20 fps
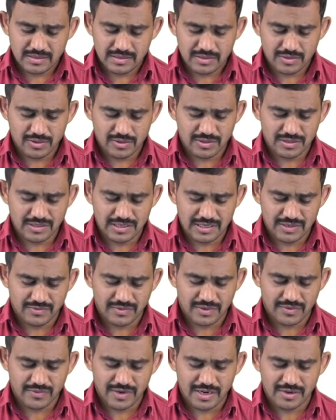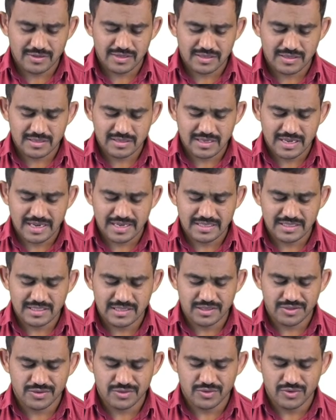so Z1 value this is, and
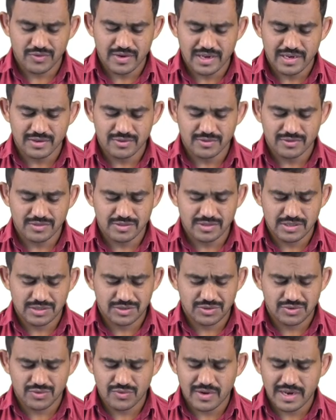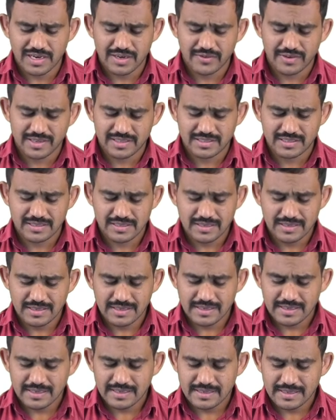Z2 value. Z2 value is
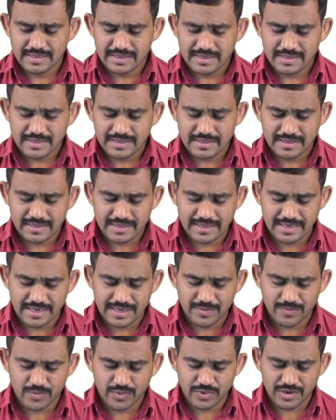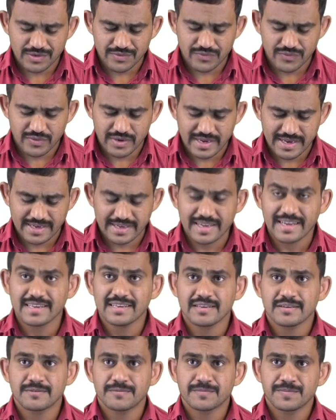
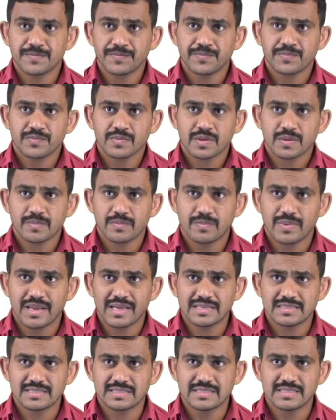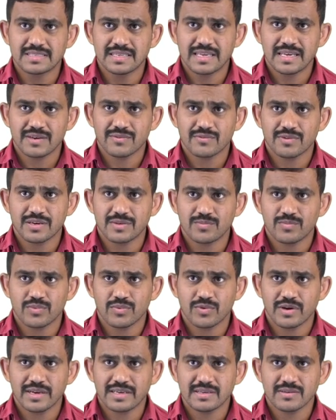3.59 plus J
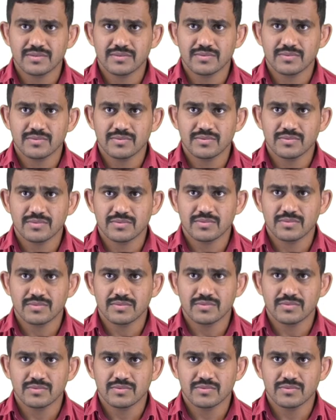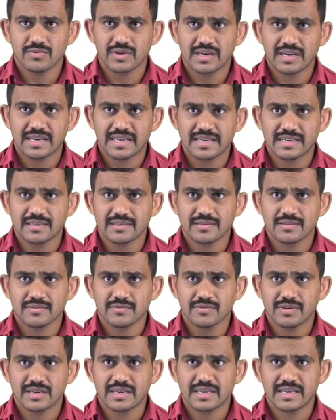
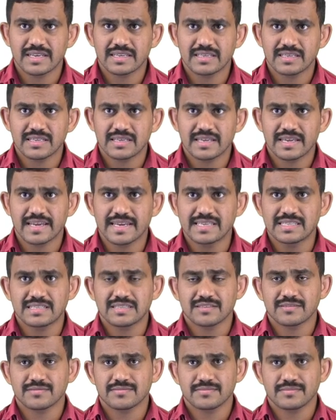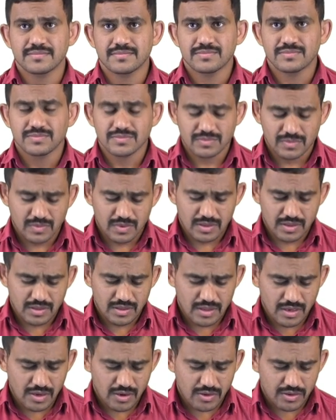1.198.
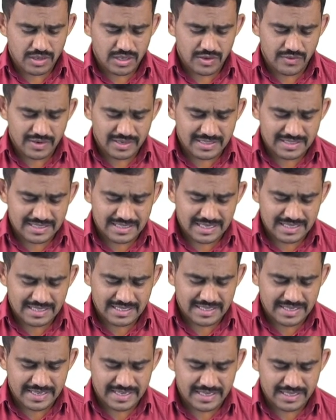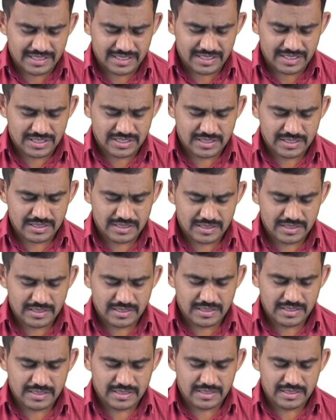Now your ZTH.
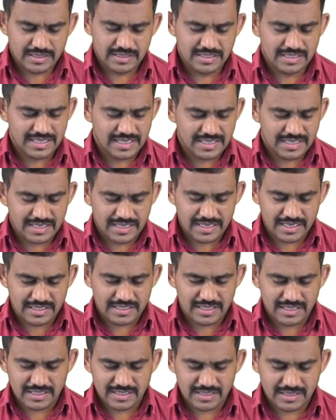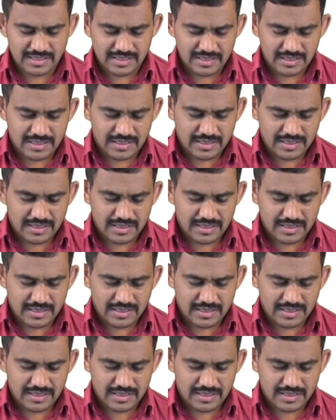ZTH is